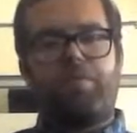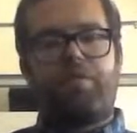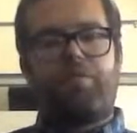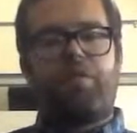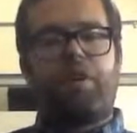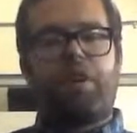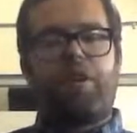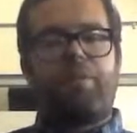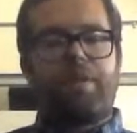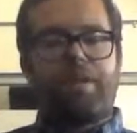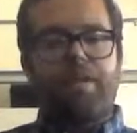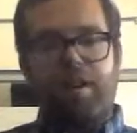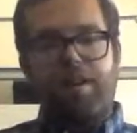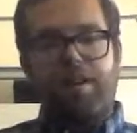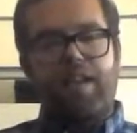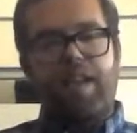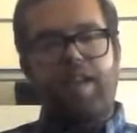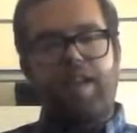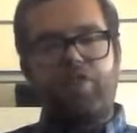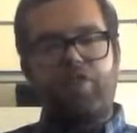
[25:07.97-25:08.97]
from
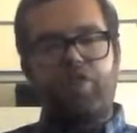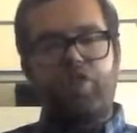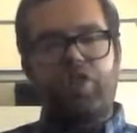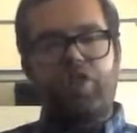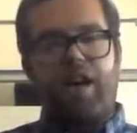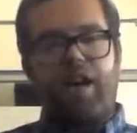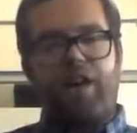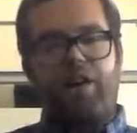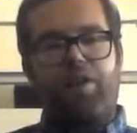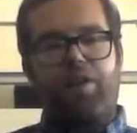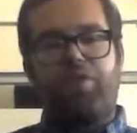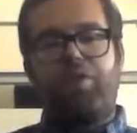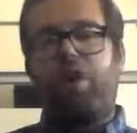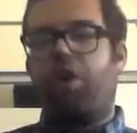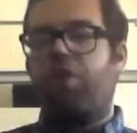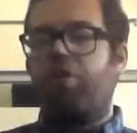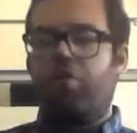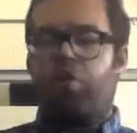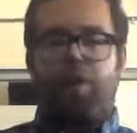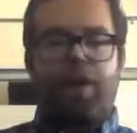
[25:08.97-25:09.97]
young age child
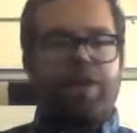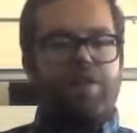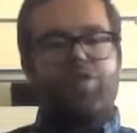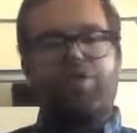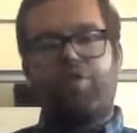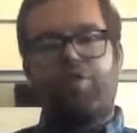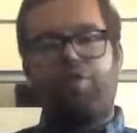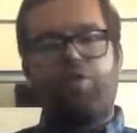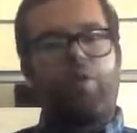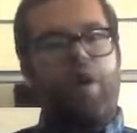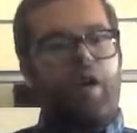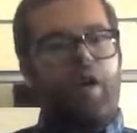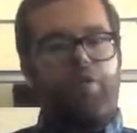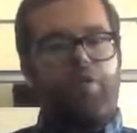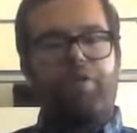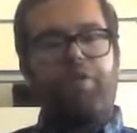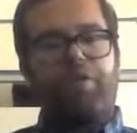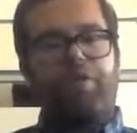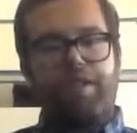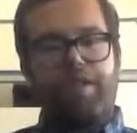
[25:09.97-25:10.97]
all the way to
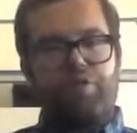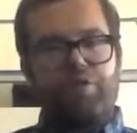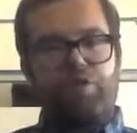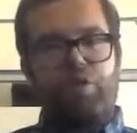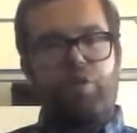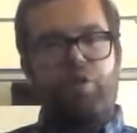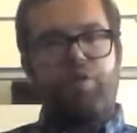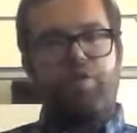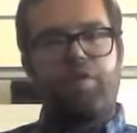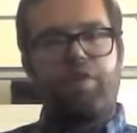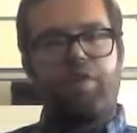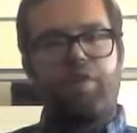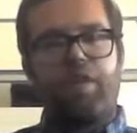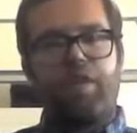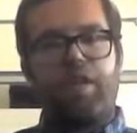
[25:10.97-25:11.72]
elderly adult.